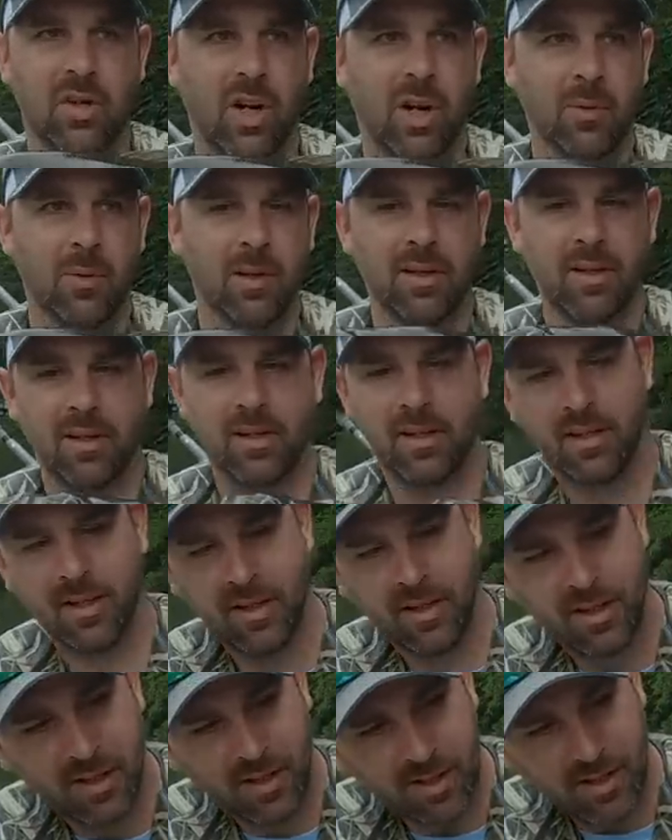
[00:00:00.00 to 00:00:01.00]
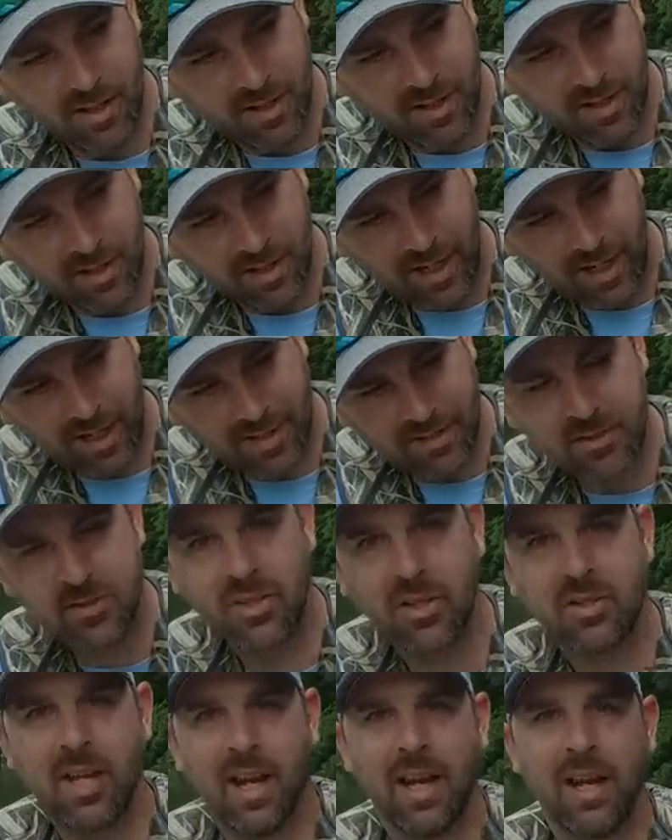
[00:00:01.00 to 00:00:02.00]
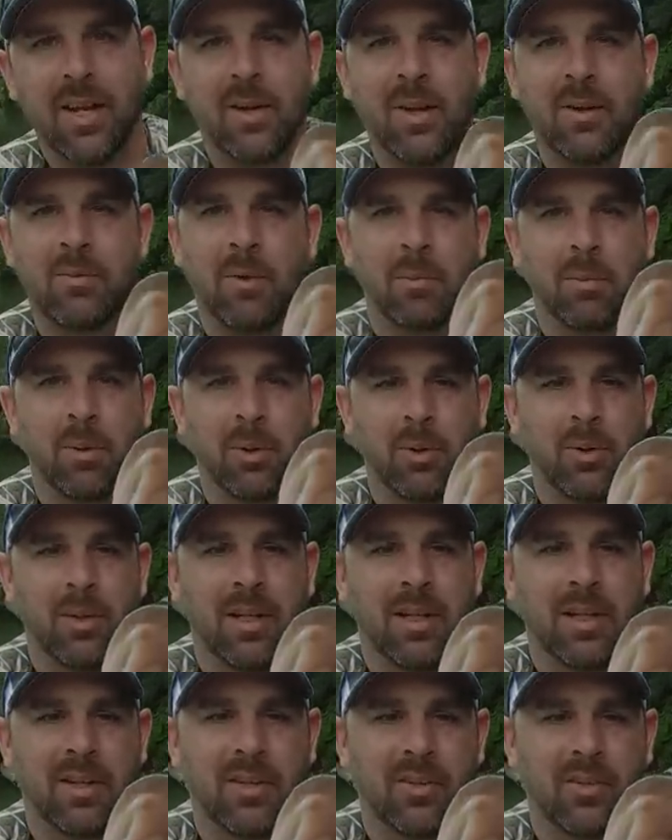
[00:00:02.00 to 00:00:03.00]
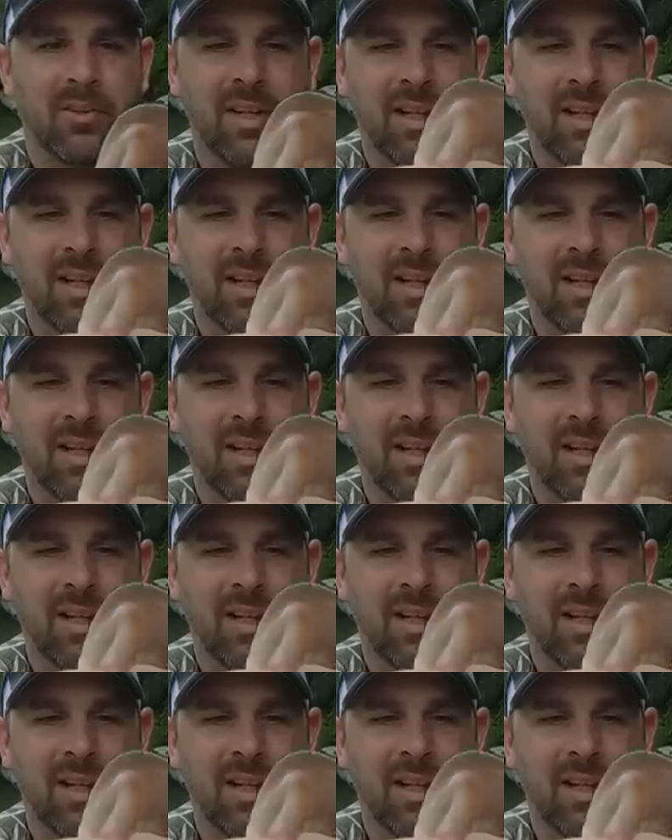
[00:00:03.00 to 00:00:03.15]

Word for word: throw it. Uh, there's a tail of a bluegill